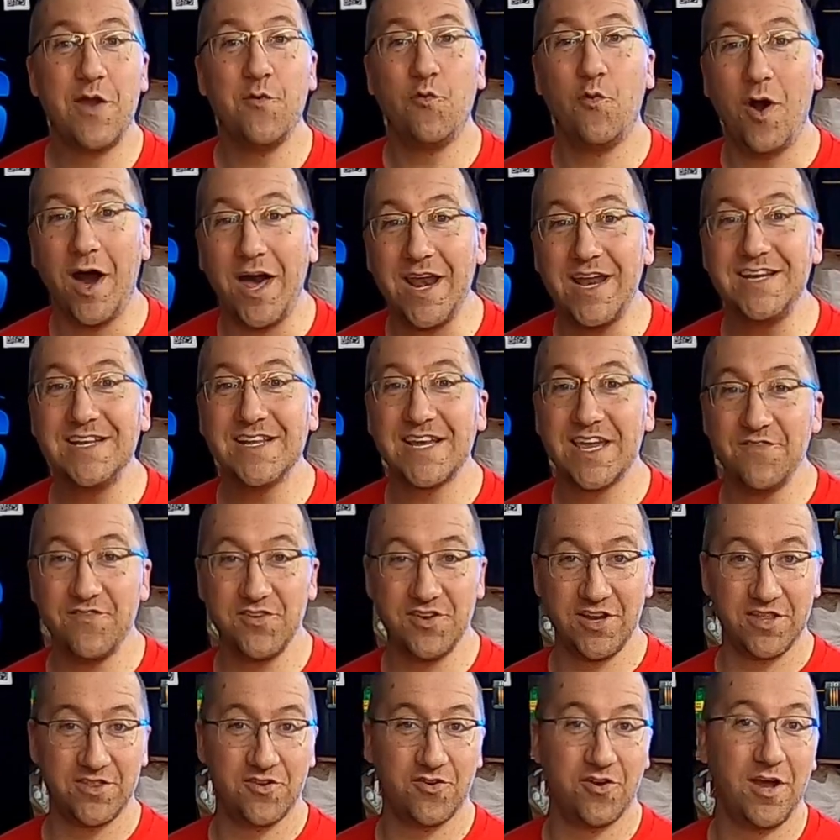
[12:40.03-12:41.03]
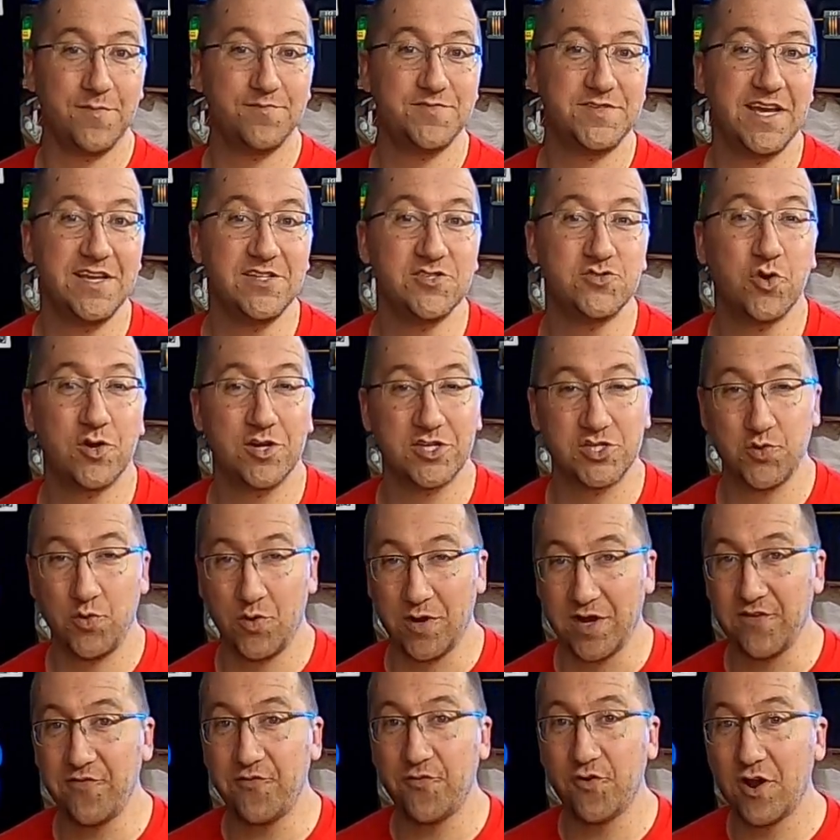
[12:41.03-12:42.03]
I wanted to give another update to our
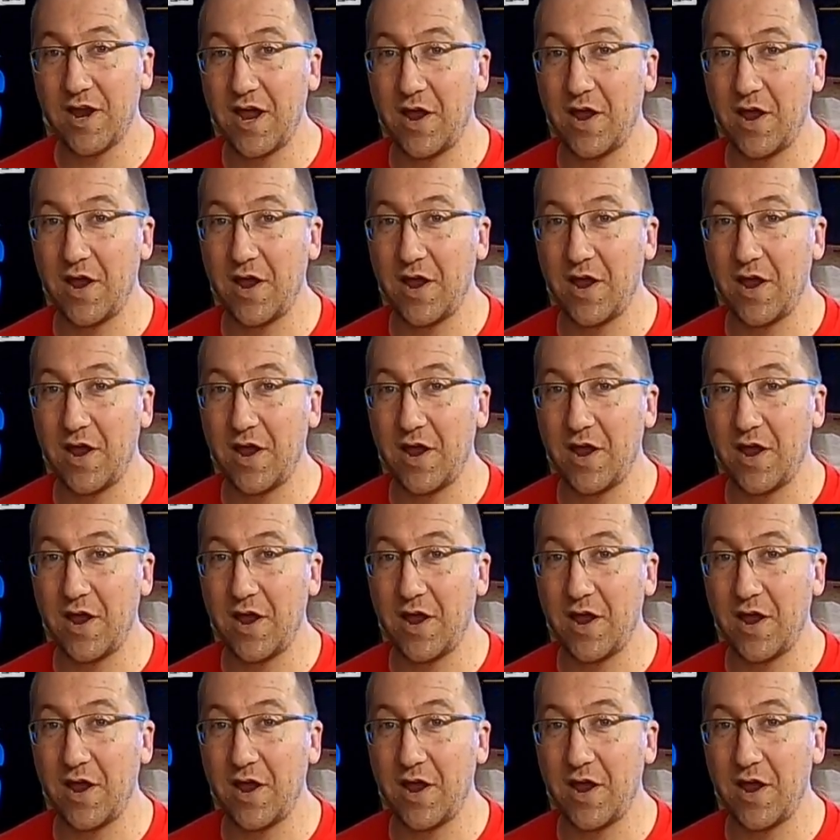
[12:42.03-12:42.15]
24